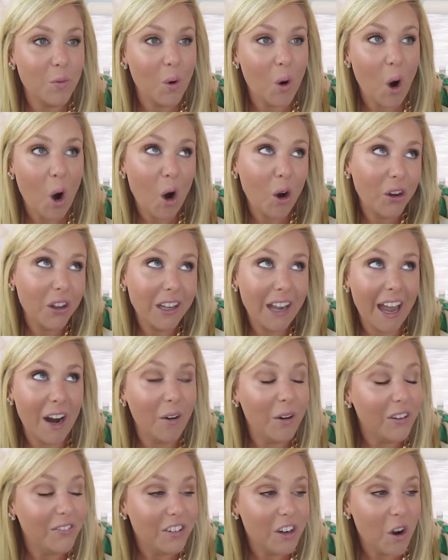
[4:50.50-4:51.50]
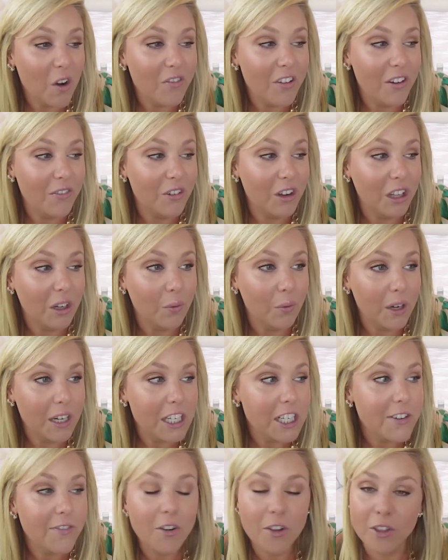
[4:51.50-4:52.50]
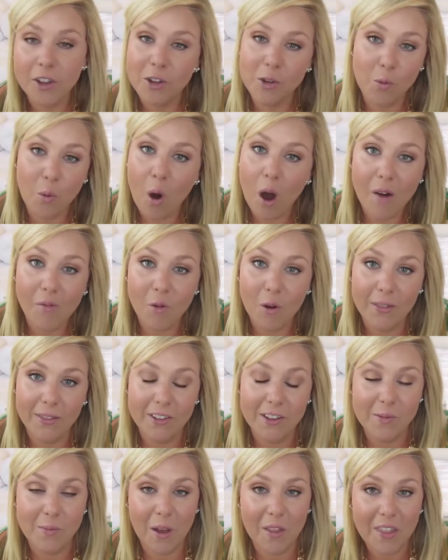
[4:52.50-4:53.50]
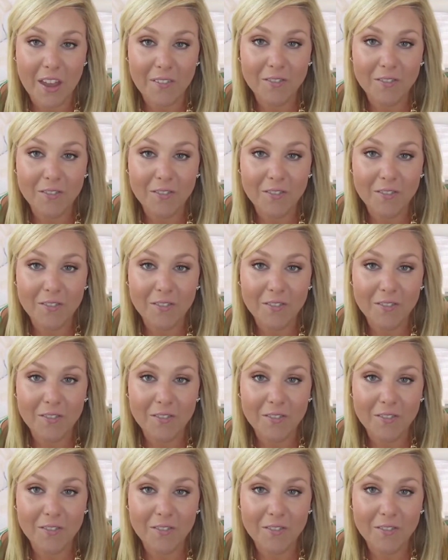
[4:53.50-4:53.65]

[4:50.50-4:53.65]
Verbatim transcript: hardly, I don't even know if I've really reached for the Suave one this month.